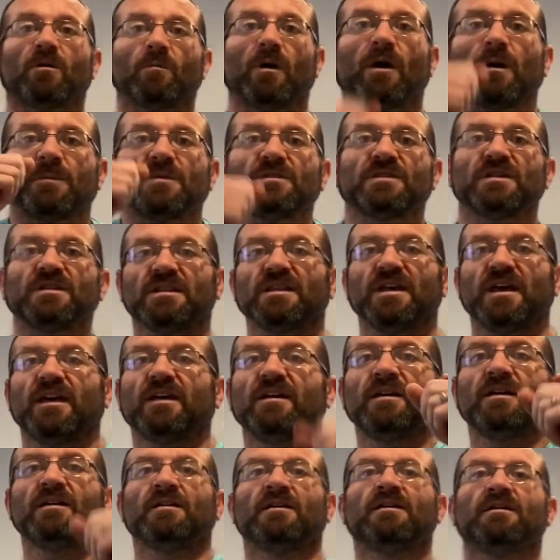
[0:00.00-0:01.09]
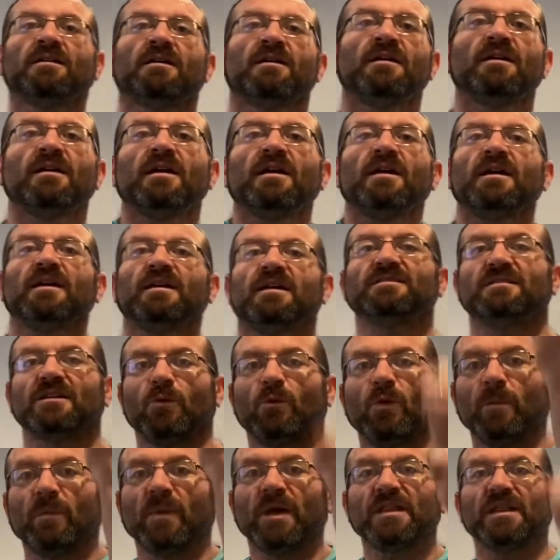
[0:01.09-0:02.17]
opposite leg is that
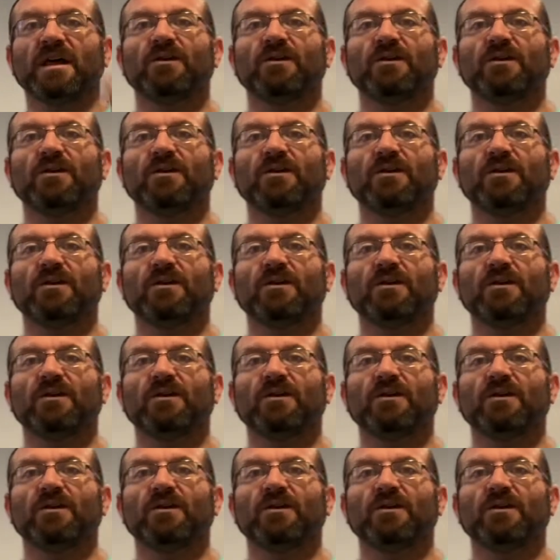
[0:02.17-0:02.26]
when my